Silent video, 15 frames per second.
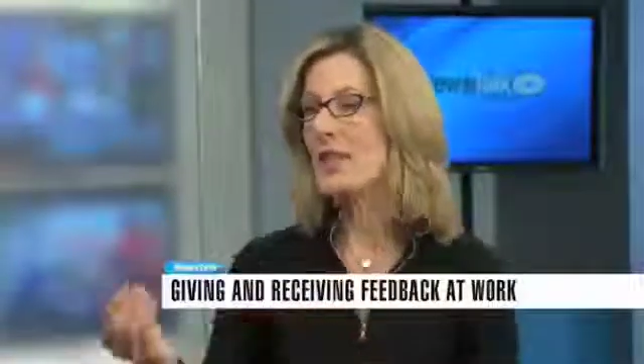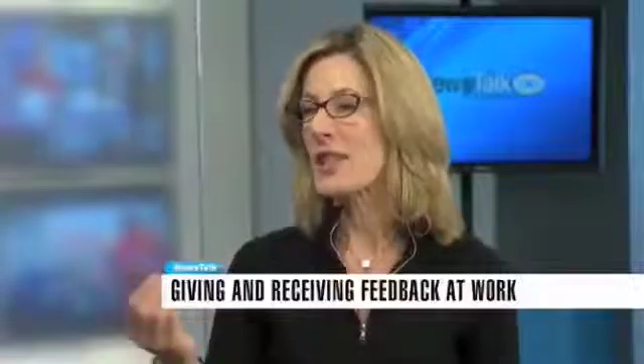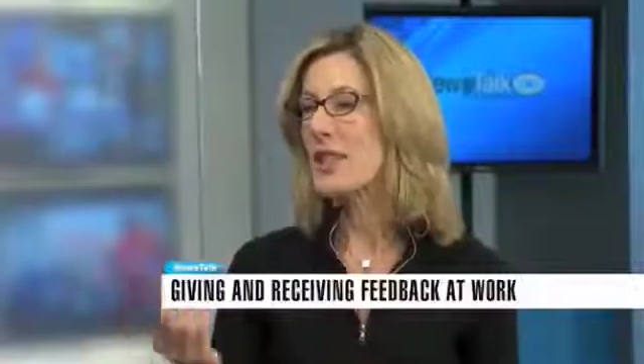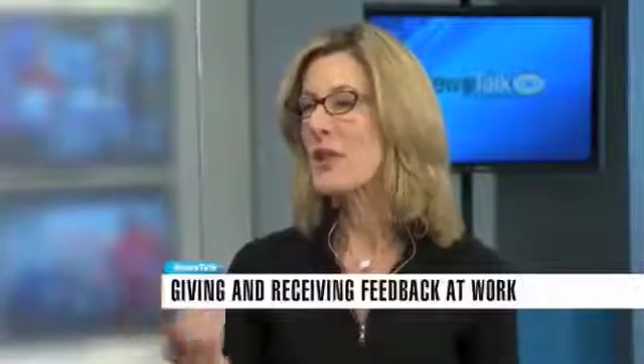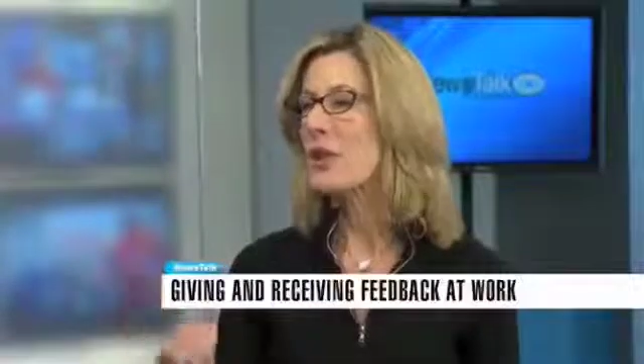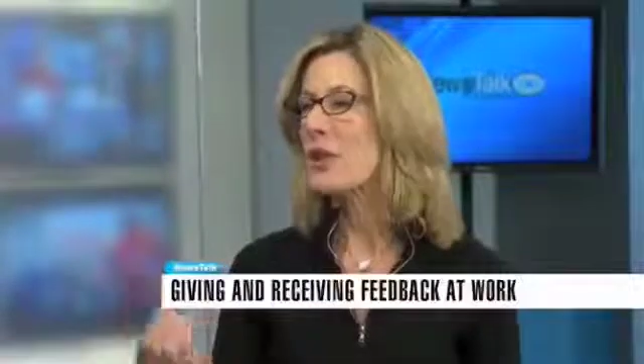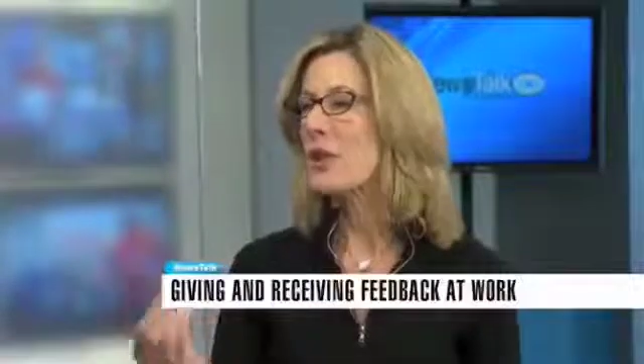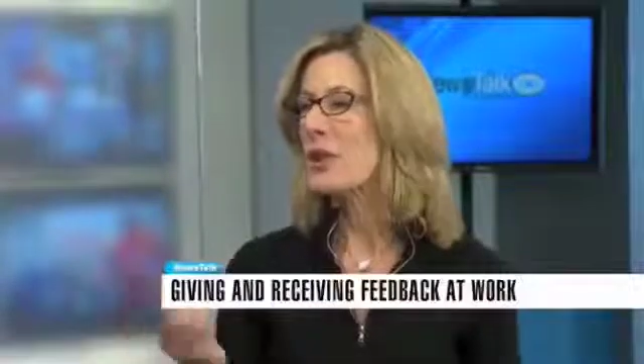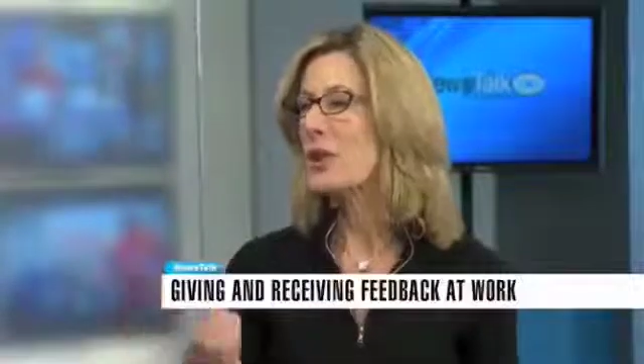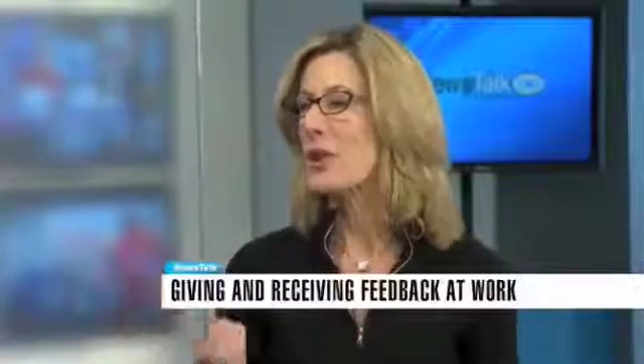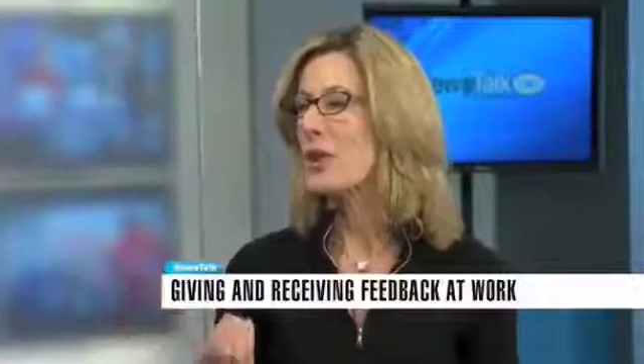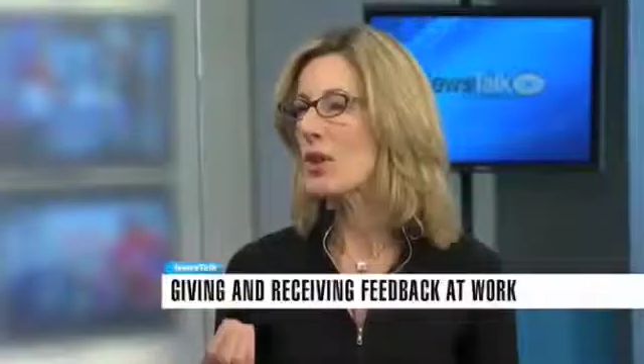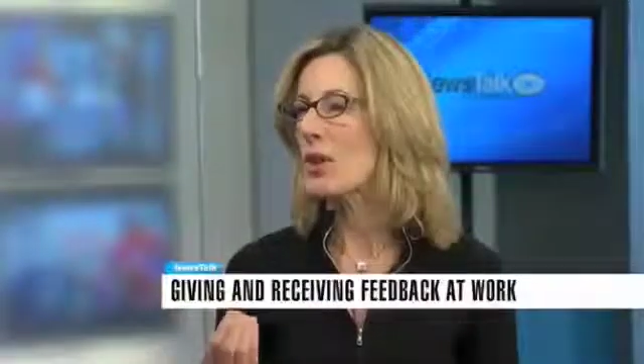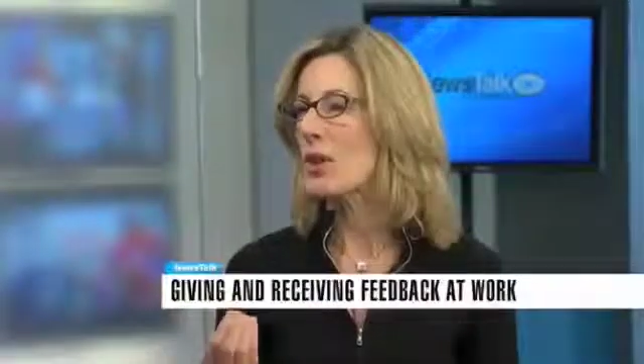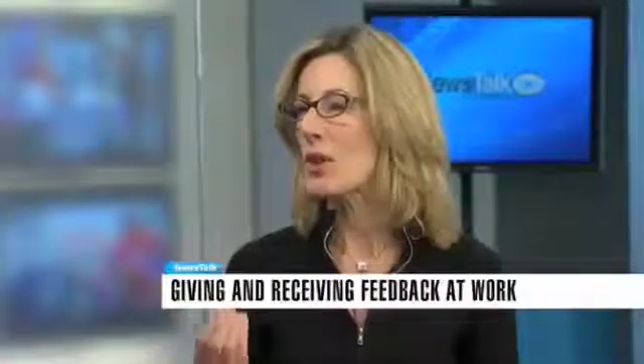See if you
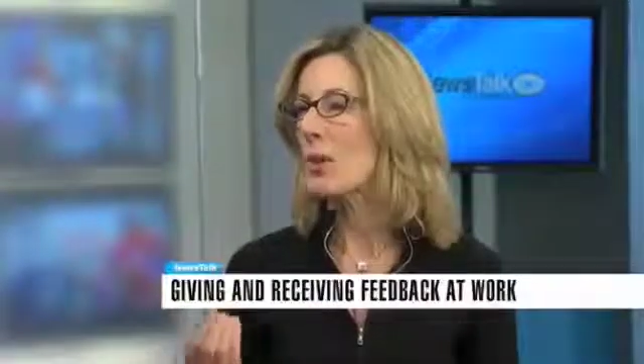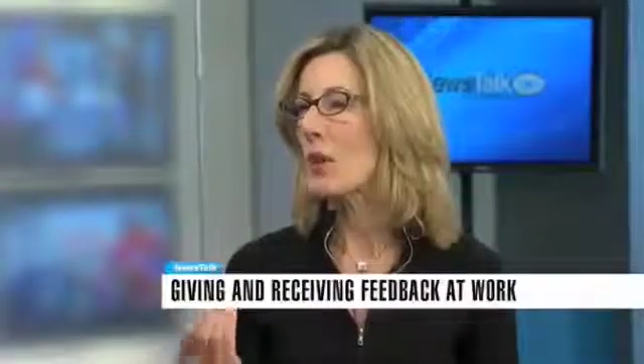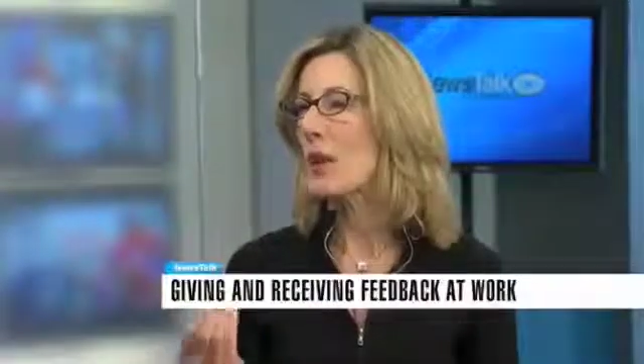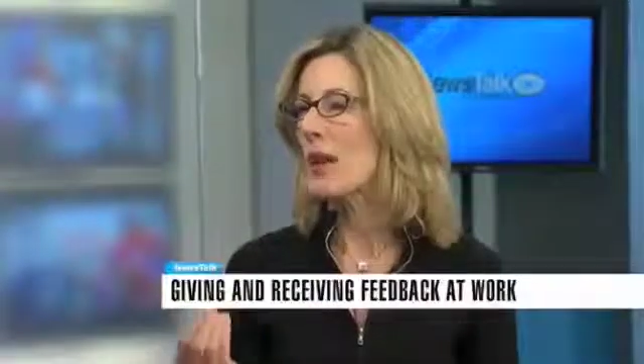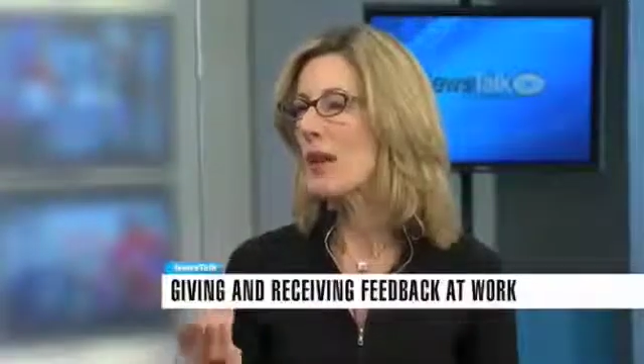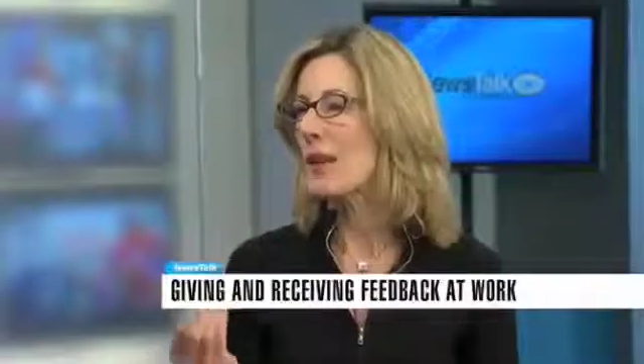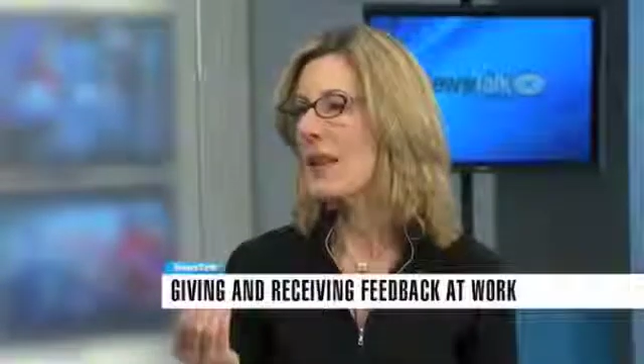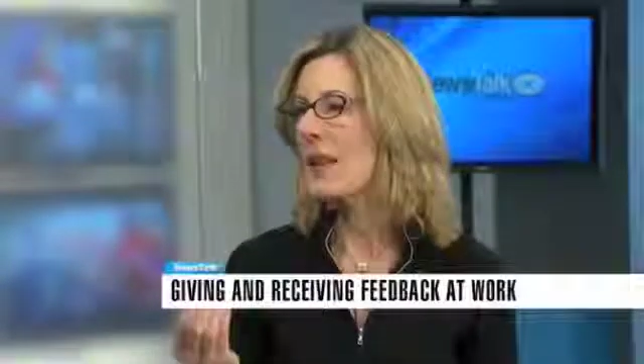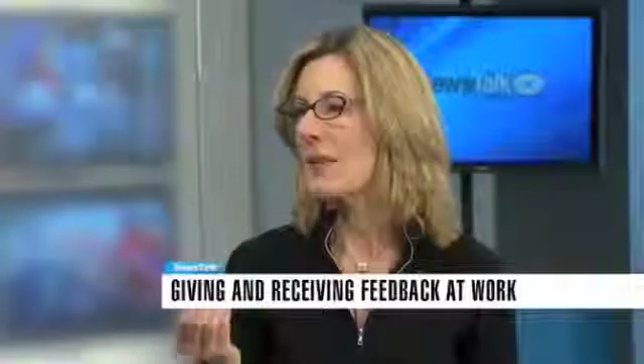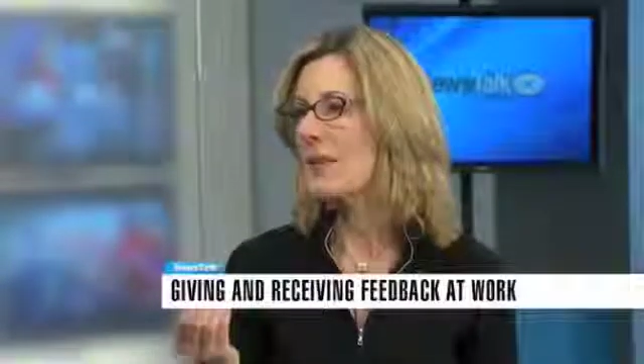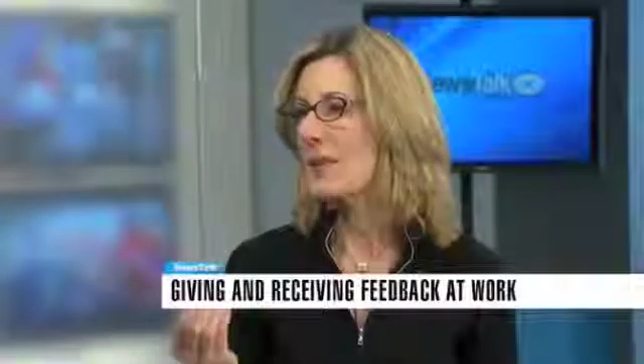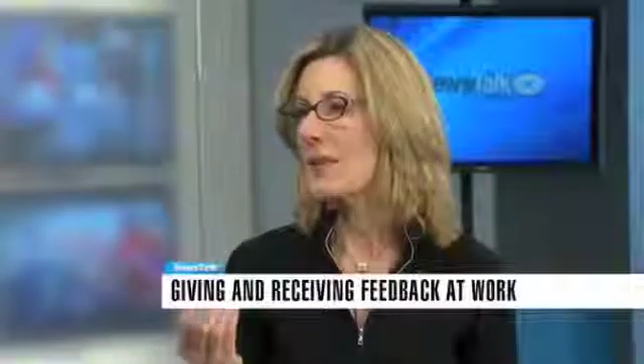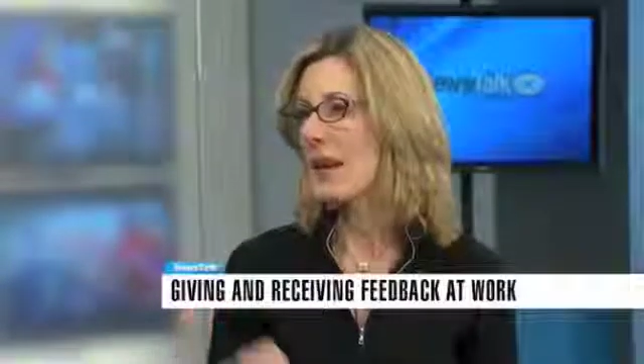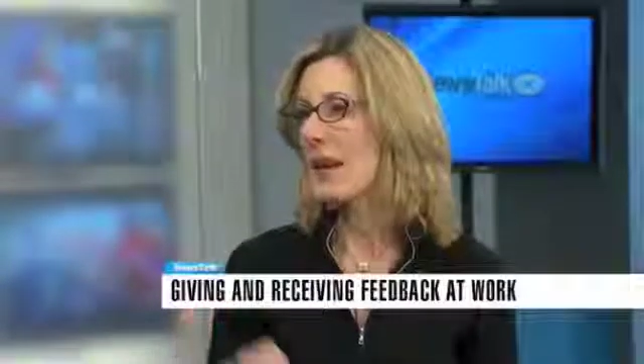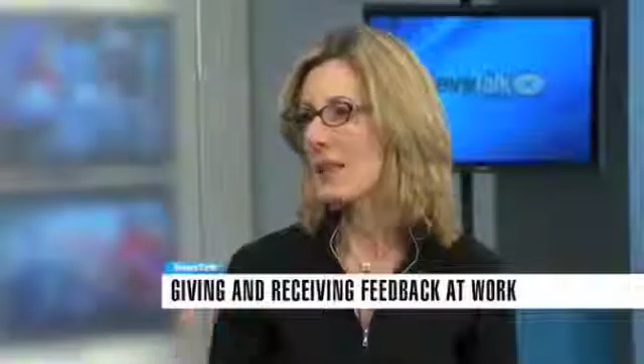can learn what that
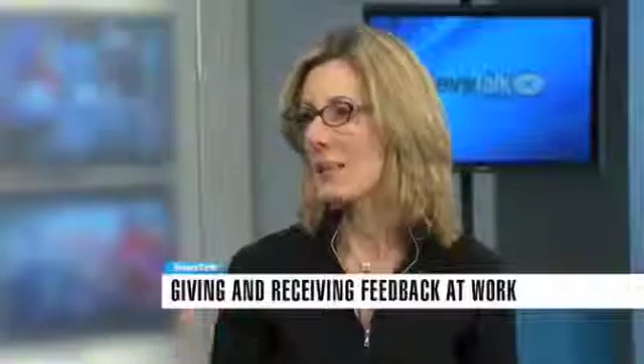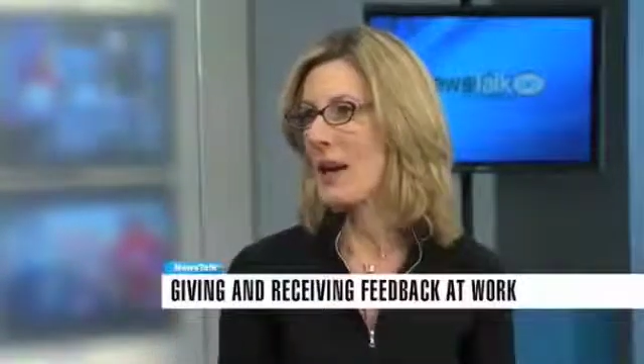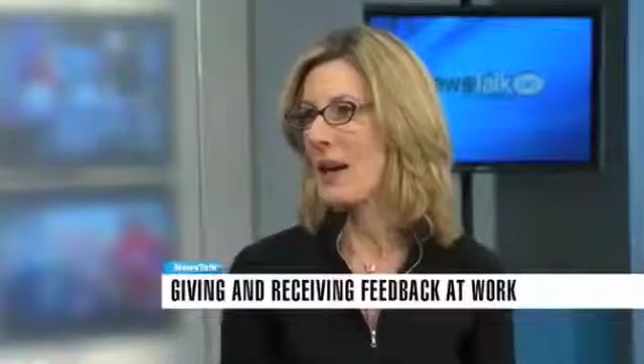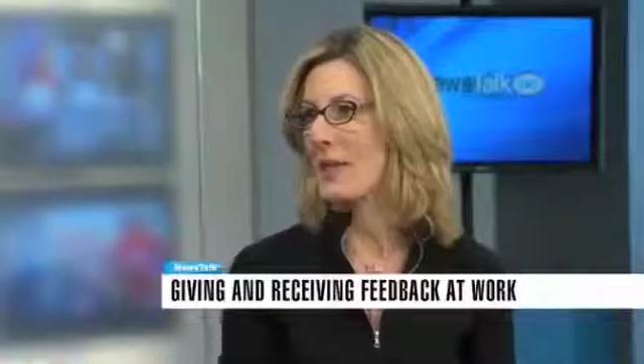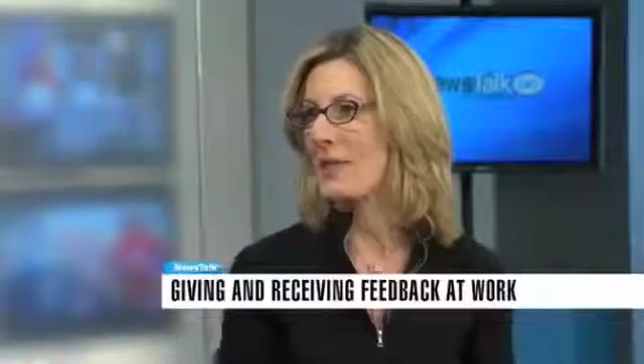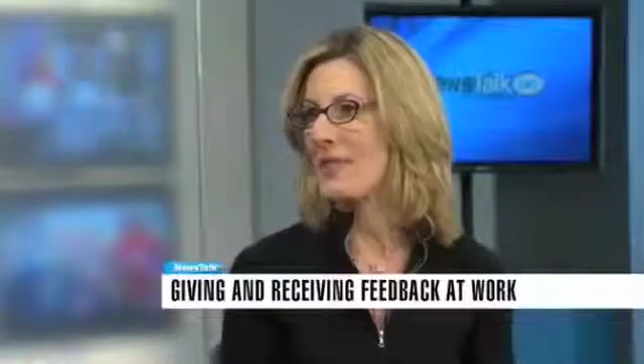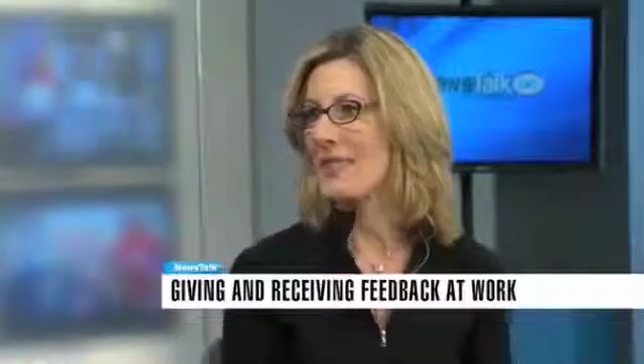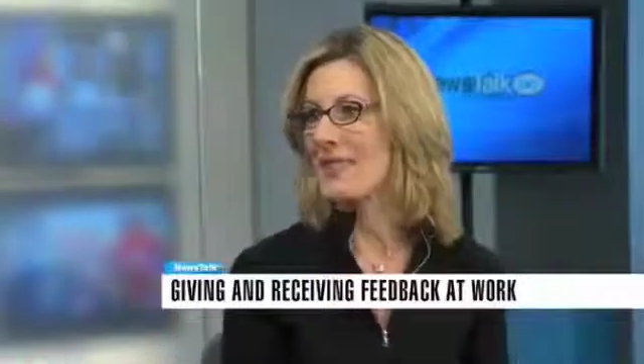feedback's about.